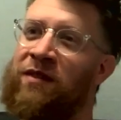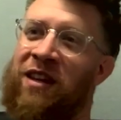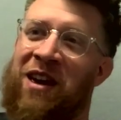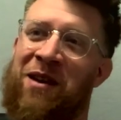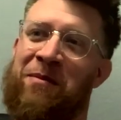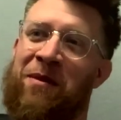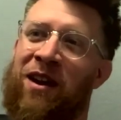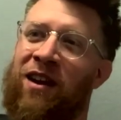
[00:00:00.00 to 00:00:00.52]

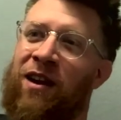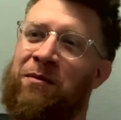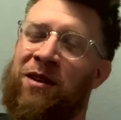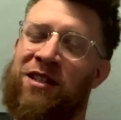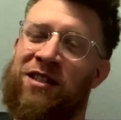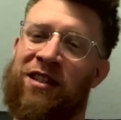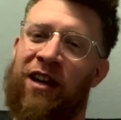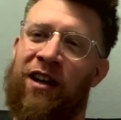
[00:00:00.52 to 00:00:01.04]
yeah, man, I'm
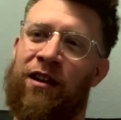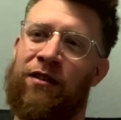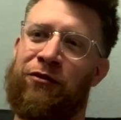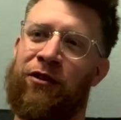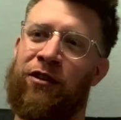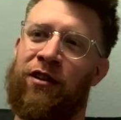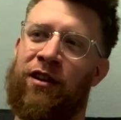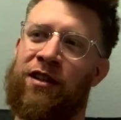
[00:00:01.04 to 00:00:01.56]
excited
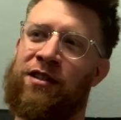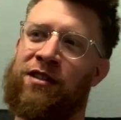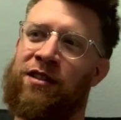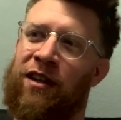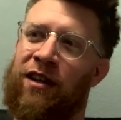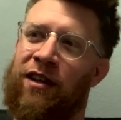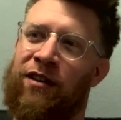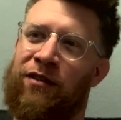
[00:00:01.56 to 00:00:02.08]
for this
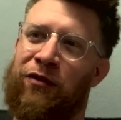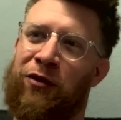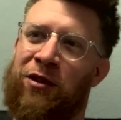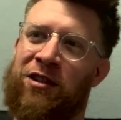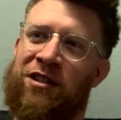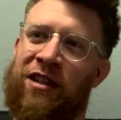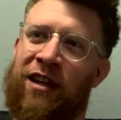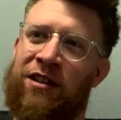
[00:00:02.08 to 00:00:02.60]
uh, for
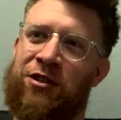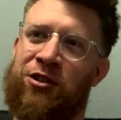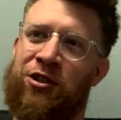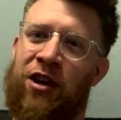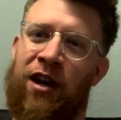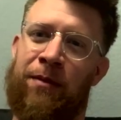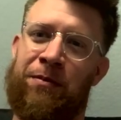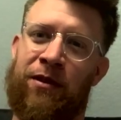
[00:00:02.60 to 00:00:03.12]
this next
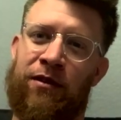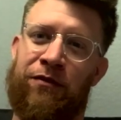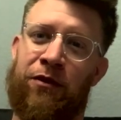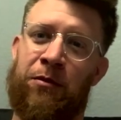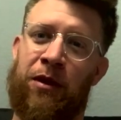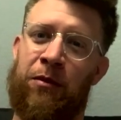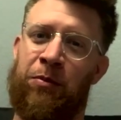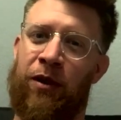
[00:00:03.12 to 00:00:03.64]
chapter
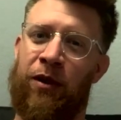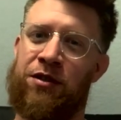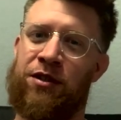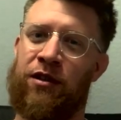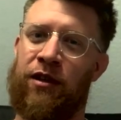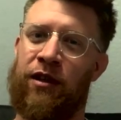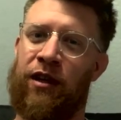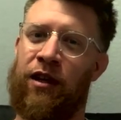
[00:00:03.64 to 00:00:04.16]
for me
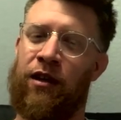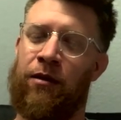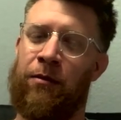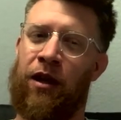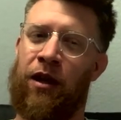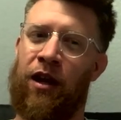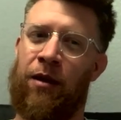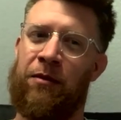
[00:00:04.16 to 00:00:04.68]
personally, uh,
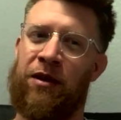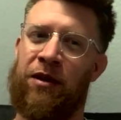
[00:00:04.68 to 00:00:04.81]
and I'm